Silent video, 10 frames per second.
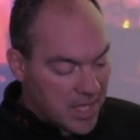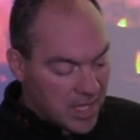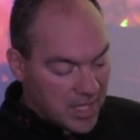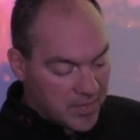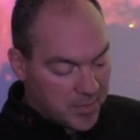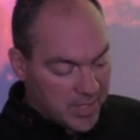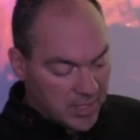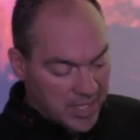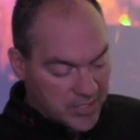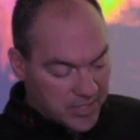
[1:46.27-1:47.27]
In the
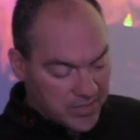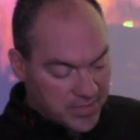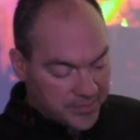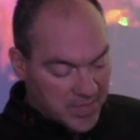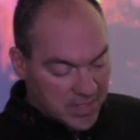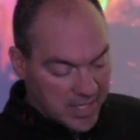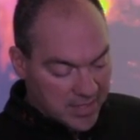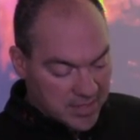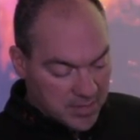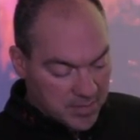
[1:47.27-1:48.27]
Middle Ages,
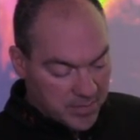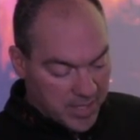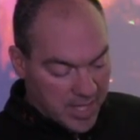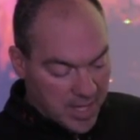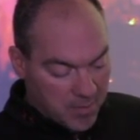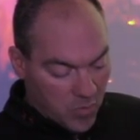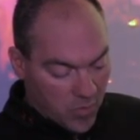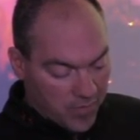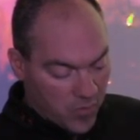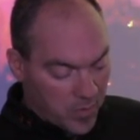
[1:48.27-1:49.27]
dancing became more
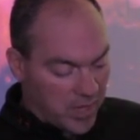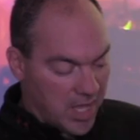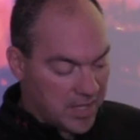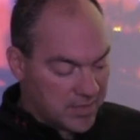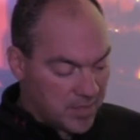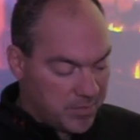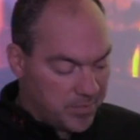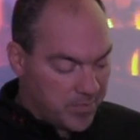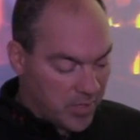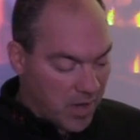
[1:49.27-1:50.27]
formalized.
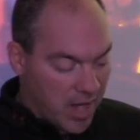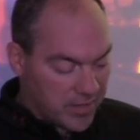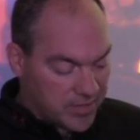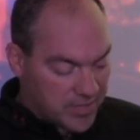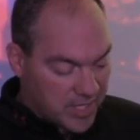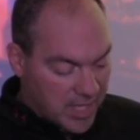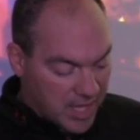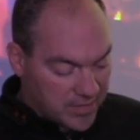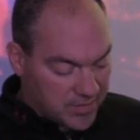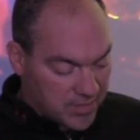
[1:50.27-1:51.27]
Bureaucracy
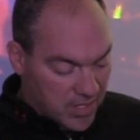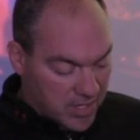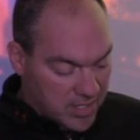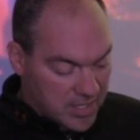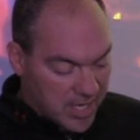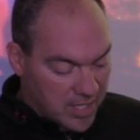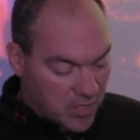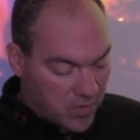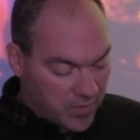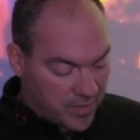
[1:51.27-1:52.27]
has started to take
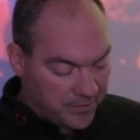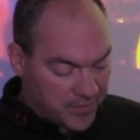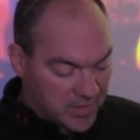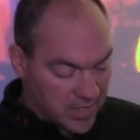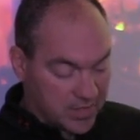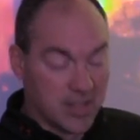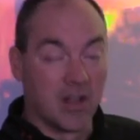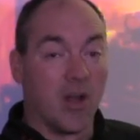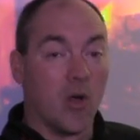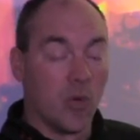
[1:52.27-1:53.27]
over, doesn't it
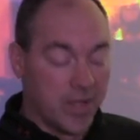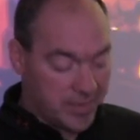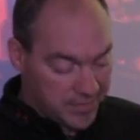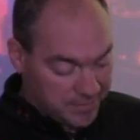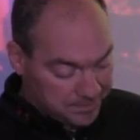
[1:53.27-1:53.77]
always?